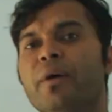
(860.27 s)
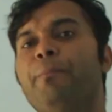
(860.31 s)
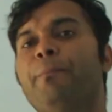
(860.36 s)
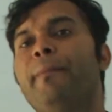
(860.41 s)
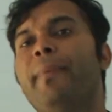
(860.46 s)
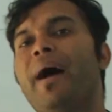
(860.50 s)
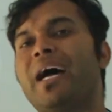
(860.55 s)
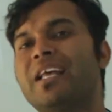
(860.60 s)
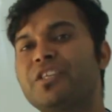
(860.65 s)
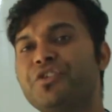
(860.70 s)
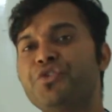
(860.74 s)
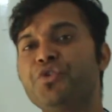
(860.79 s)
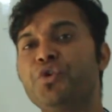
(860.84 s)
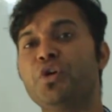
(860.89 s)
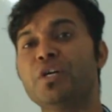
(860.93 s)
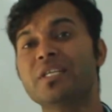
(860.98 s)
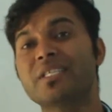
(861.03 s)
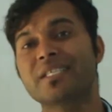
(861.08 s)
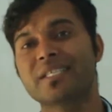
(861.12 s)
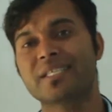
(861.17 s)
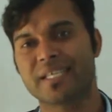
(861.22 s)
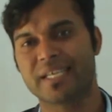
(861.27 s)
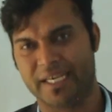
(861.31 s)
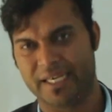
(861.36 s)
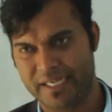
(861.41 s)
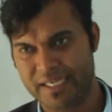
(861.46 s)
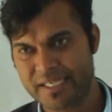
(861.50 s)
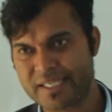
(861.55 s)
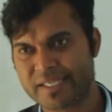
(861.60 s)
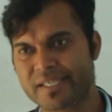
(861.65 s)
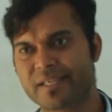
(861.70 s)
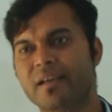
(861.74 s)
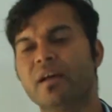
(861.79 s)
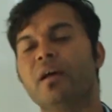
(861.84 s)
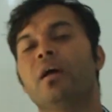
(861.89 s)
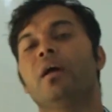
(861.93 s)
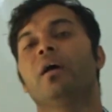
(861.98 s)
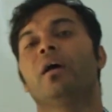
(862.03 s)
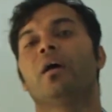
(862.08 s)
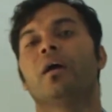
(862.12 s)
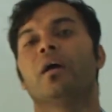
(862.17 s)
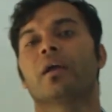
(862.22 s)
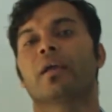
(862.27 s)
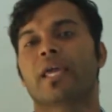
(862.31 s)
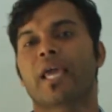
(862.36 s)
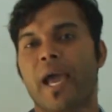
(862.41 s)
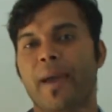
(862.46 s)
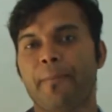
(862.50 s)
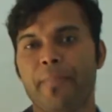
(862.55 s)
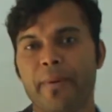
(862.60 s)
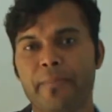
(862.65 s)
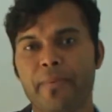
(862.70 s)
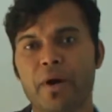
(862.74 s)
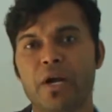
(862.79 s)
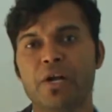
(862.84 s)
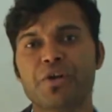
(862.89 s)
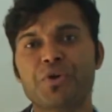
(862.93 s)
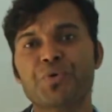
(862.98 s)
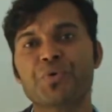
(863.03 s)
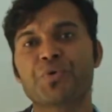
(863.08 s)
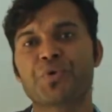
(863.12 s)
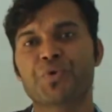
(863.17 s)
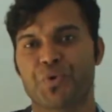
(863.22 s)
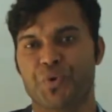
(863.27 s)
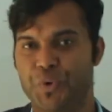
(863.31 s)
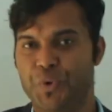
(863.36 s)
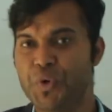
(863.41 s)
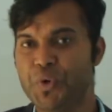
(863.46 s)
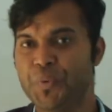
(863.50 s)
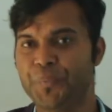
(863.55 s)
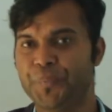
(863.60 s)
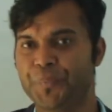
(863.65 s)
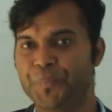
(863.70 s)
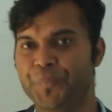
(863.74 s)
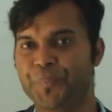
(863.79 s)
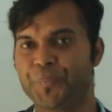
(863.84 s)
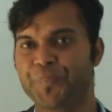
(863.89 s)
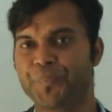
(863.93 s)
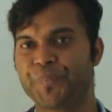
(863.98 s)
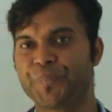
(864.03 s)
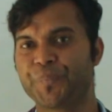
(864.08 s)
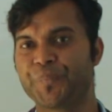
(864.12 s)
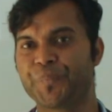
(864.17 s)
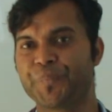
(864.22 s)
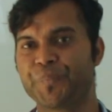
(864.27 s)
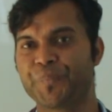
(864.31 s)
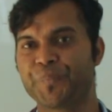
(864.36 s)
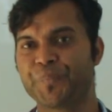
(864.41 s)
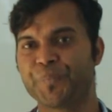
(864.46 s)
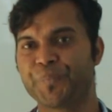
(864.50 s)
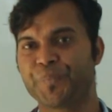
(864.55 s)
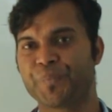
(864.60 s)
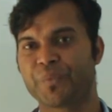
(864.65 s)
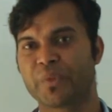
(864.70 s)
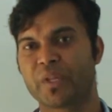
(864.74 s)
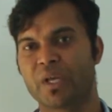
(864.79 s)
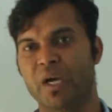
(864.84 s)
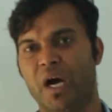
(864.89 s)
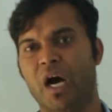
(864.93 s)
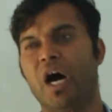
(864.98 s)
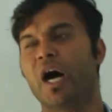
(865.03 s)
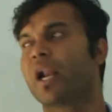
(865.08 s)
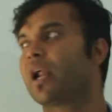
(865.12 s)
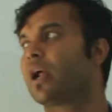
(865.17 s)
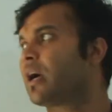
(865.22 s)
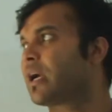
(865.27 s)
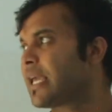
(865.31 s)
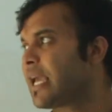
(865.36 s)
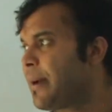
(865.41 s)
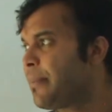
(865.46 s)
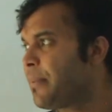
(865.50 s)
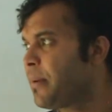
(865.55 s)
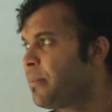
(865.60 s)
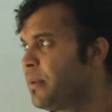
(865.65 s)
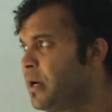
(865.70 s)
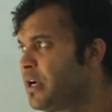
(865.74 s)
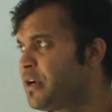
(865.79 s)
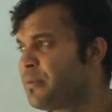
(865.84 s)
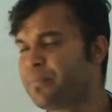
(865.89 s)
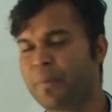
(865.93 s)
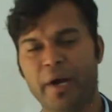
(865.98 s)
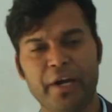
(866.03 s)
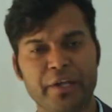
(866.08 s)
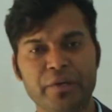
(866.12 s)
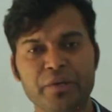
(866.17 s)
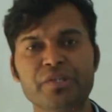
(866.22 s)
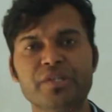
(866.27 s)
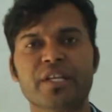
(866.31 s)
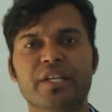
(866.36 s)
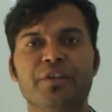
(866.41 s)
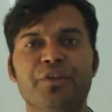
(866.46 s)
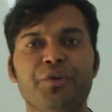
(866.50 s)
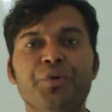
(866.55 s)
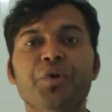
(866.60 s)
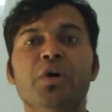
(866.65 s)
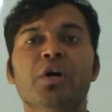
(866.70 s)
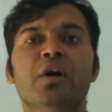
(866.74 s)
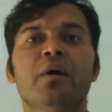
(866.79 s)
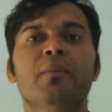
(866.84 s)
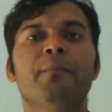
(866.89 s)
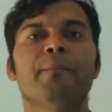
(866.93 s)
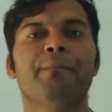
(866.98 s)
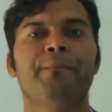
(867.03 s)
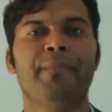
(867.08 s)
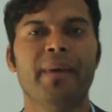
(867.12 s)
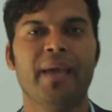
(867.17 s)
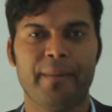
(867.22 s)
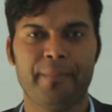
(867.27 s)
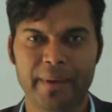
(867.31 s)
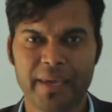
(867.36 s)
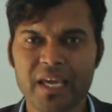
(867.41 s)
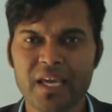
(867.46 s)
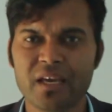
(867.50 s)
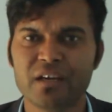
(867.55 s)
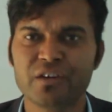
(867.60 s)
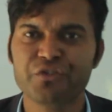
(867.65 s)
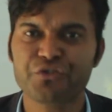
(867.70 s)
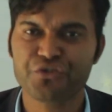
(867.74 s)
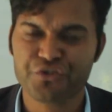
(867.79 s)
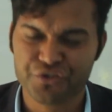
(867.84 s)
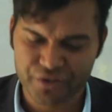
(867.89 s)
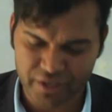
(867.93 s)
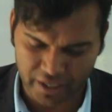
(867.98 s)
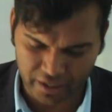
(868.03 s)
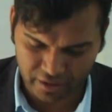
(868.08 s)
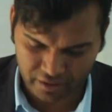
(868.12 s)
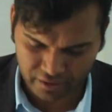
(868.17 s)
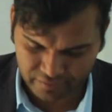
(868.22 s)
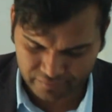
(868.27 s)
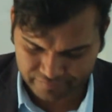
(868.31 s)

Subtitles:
matured seeds capable to grow are capable to produce the new baby cell.